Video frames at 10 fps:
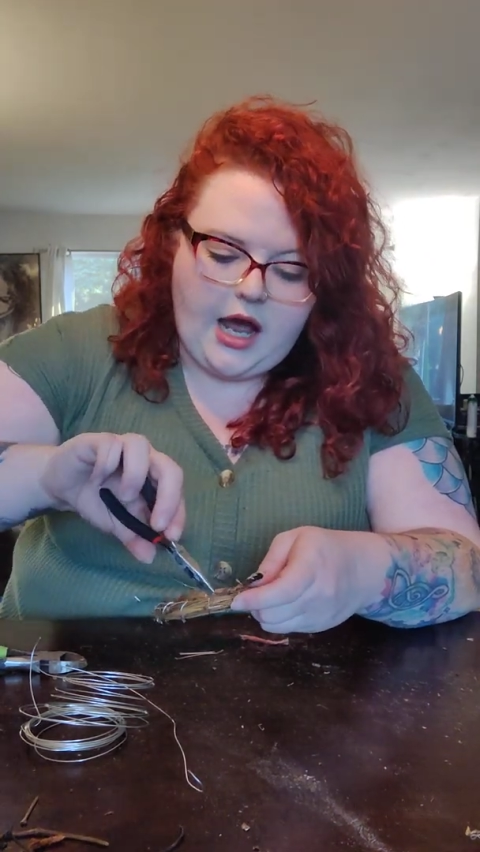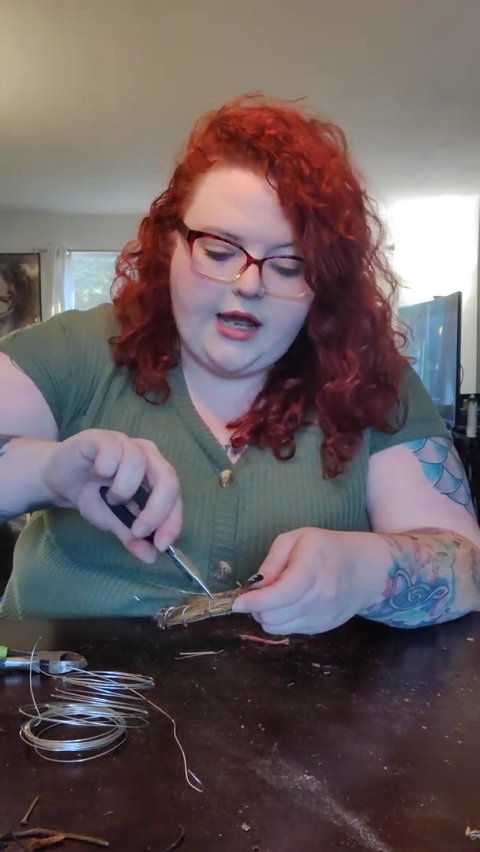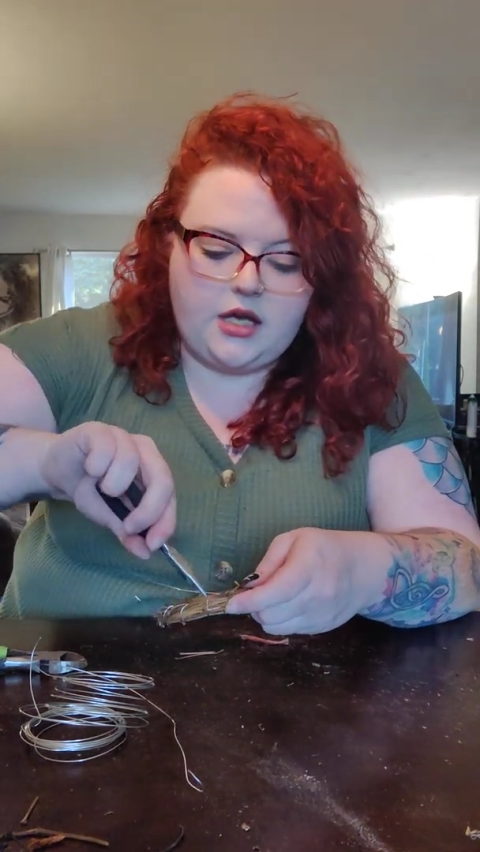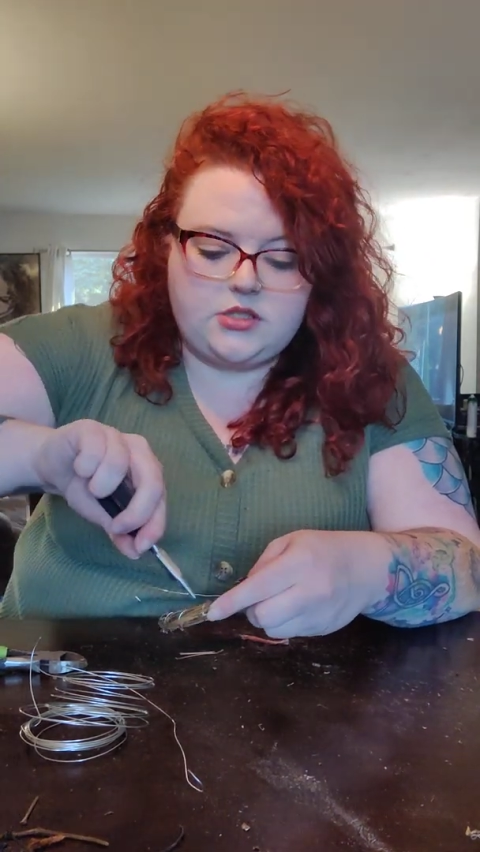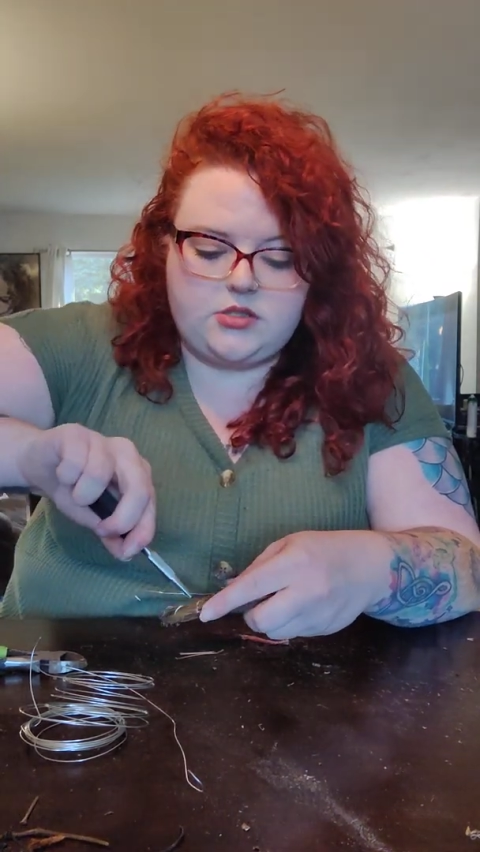
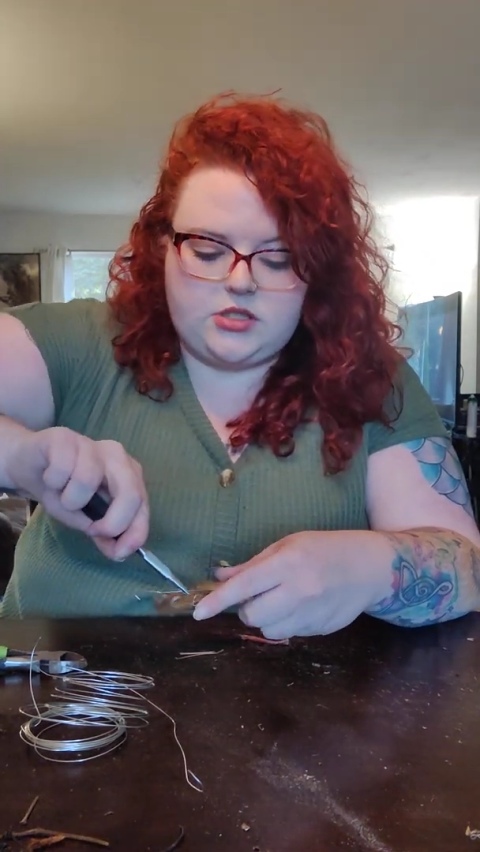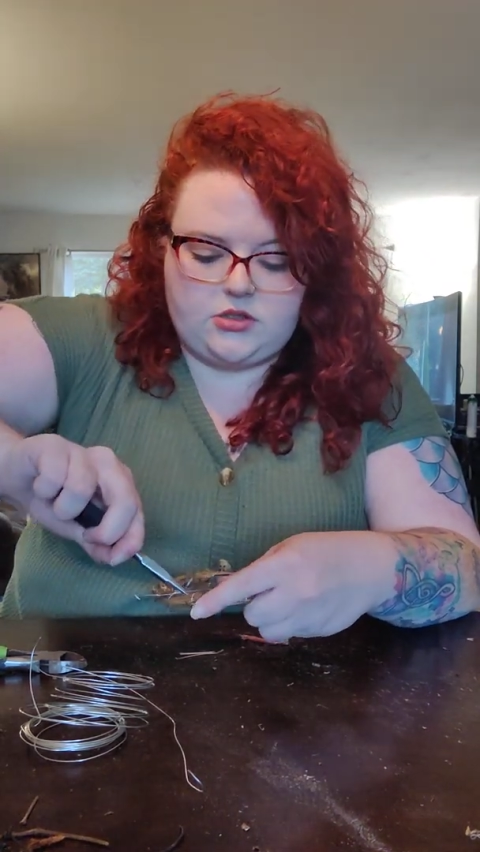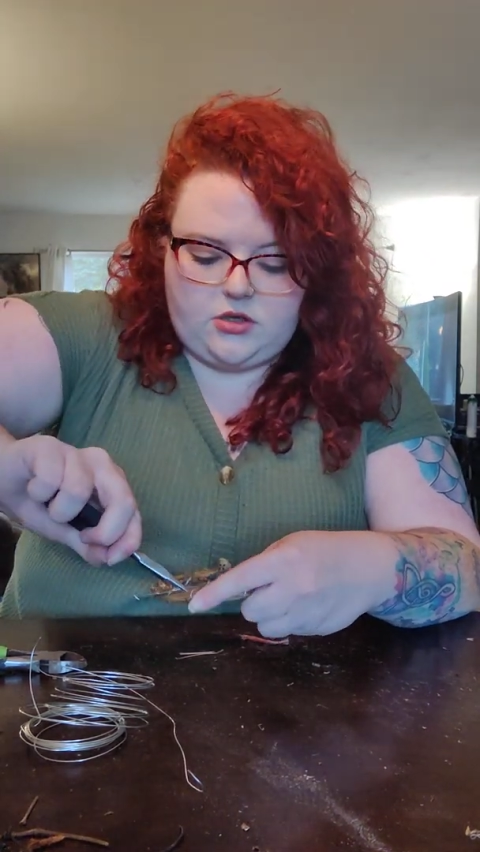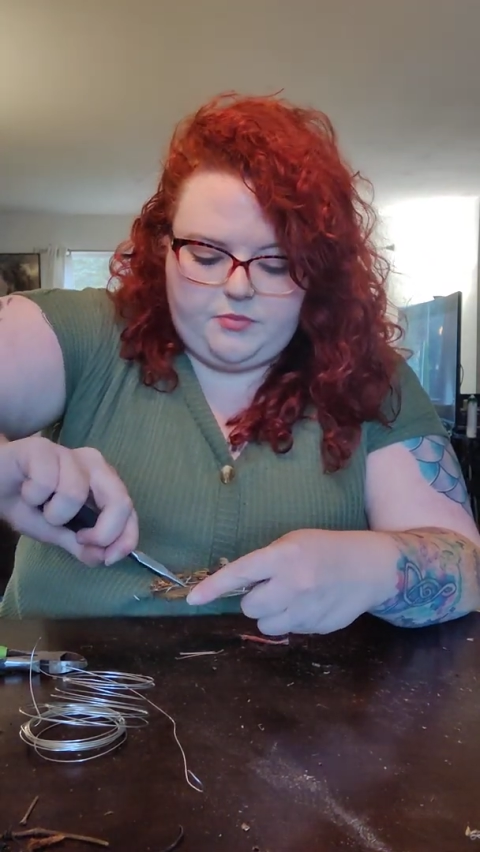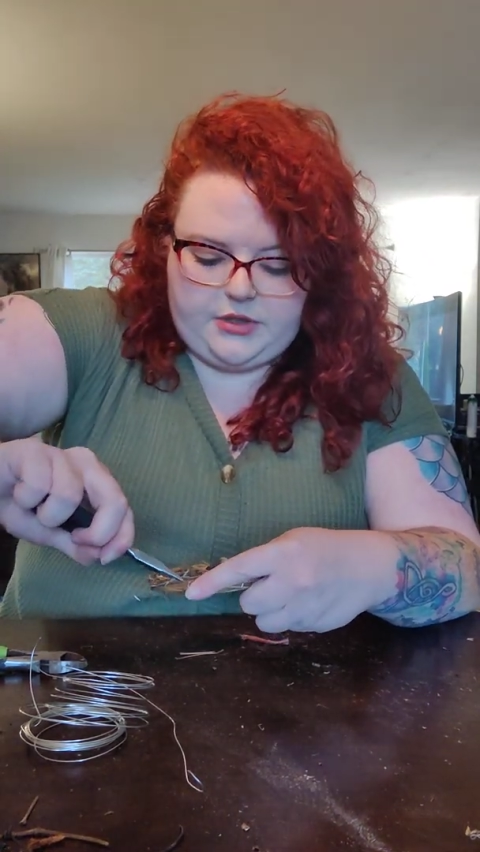I also
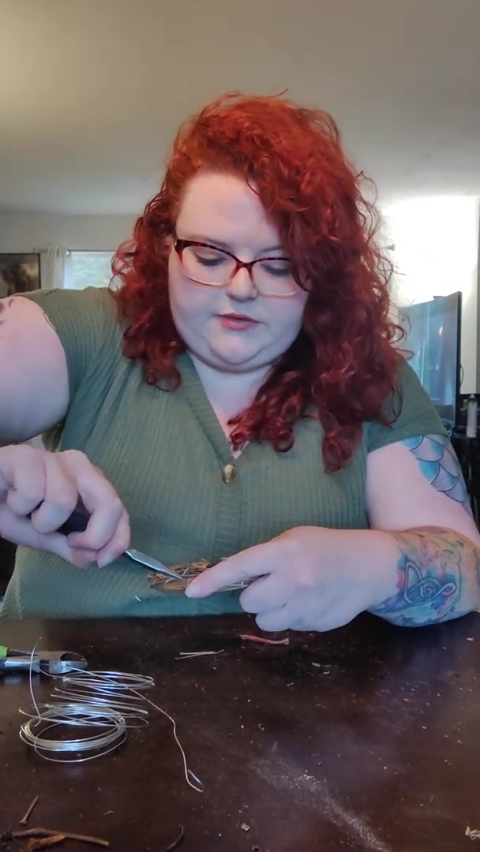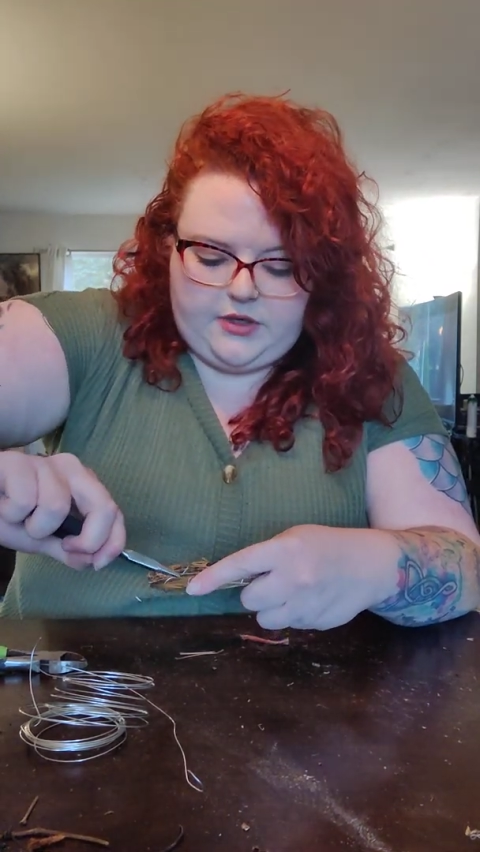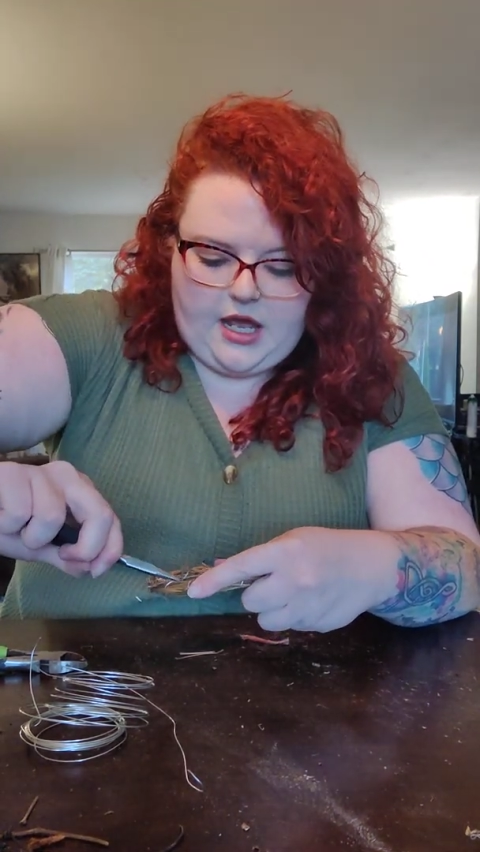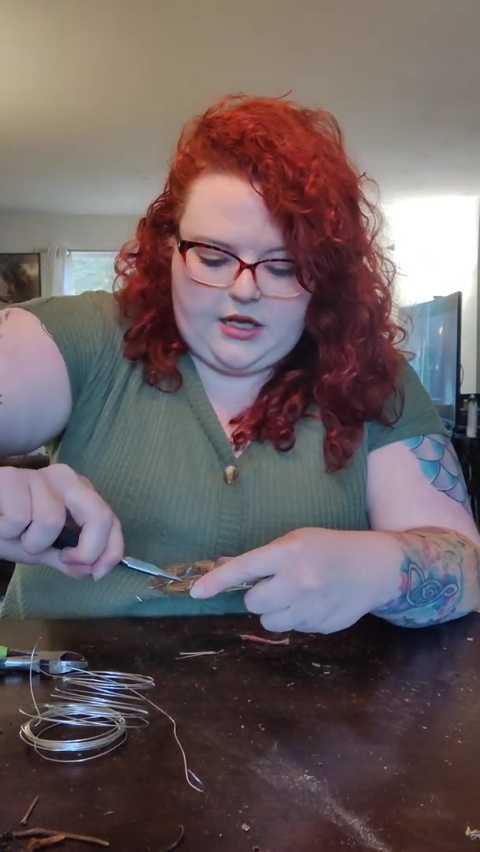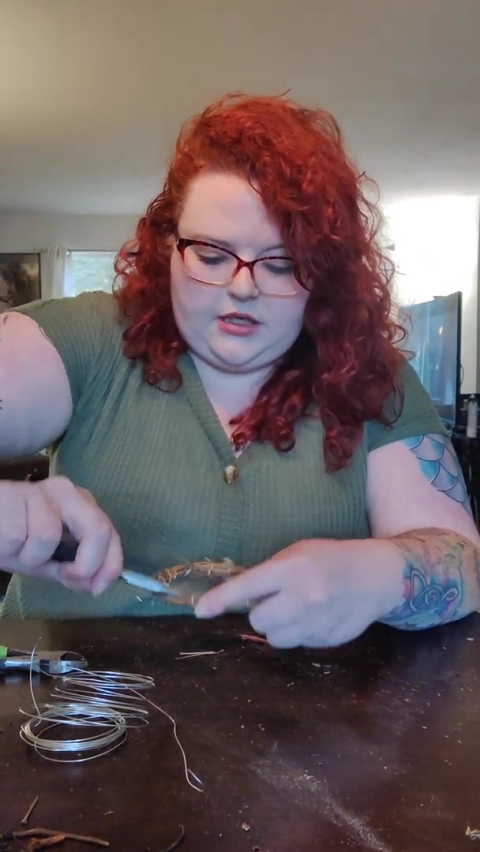still don't believe
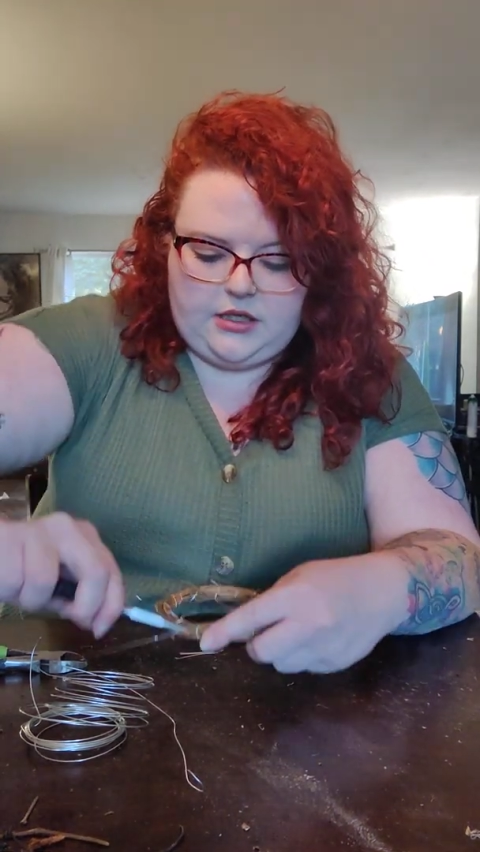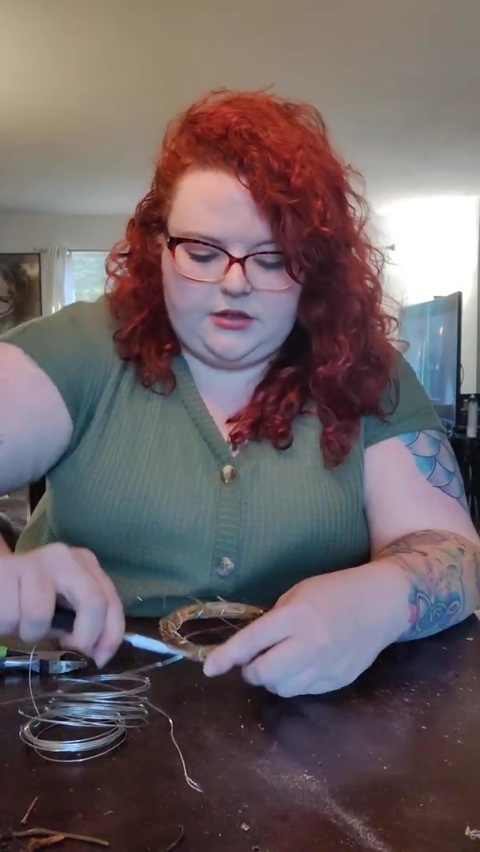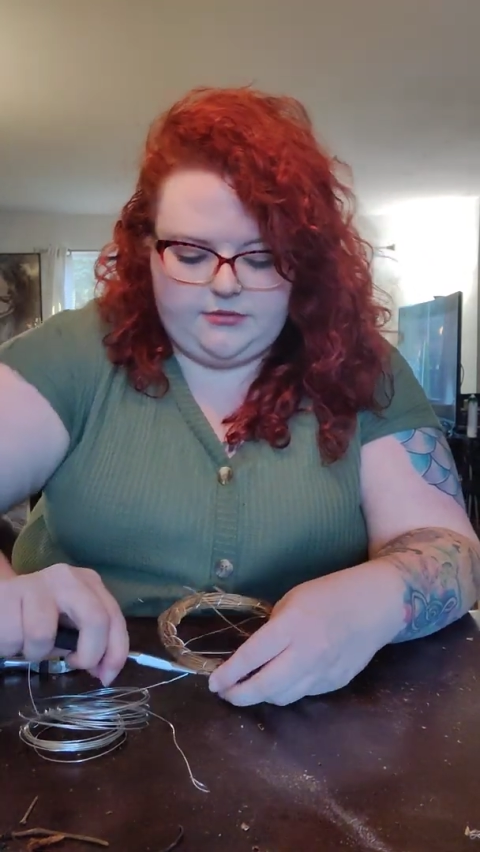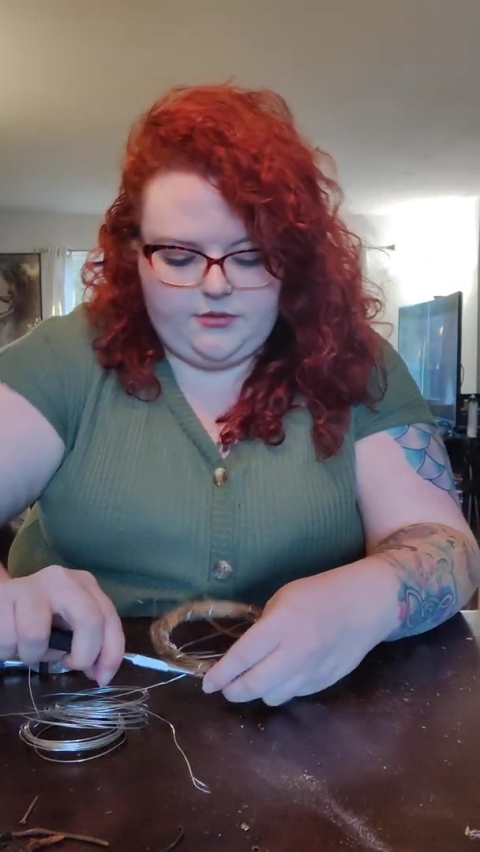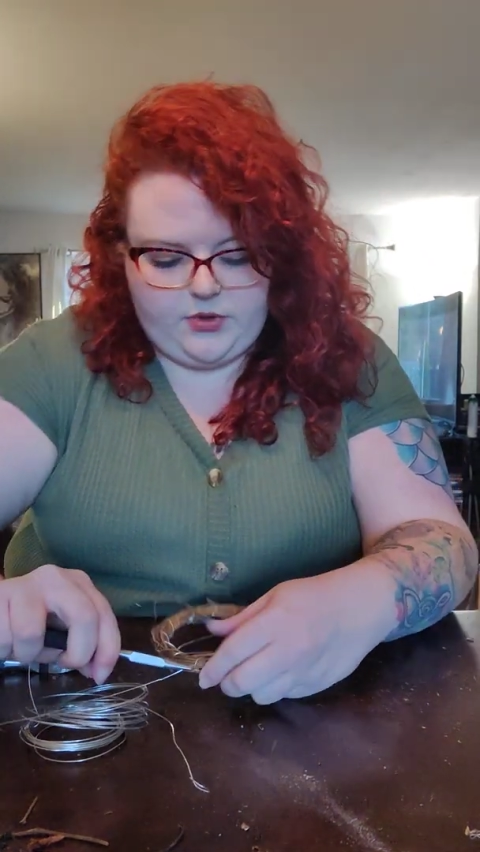in editing.